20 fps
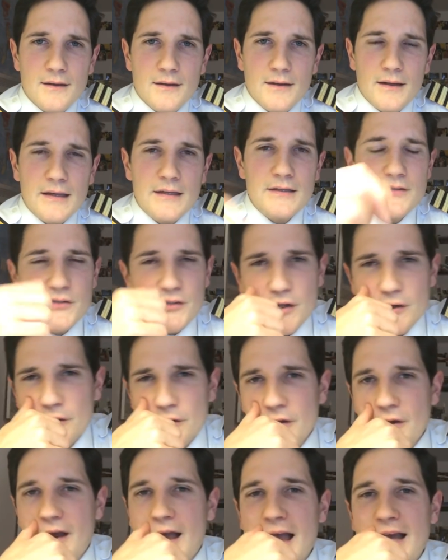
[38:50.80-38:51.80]
Is Joe
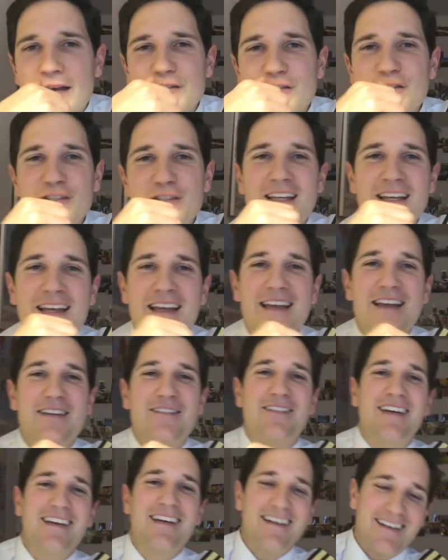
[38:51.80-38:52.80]
your actual
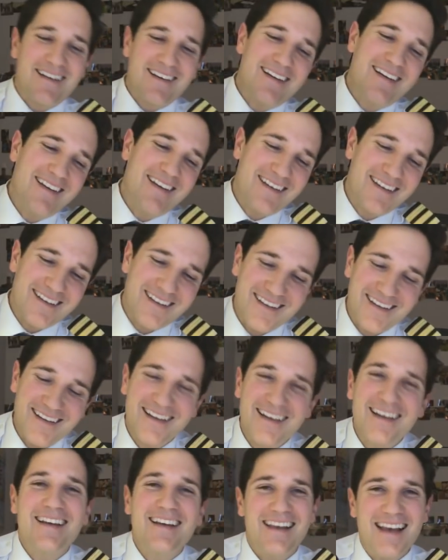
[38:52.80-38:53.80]
name?
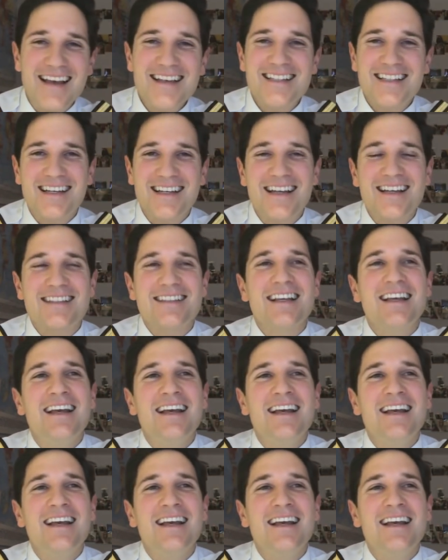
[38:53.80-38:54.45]
Yes, it is.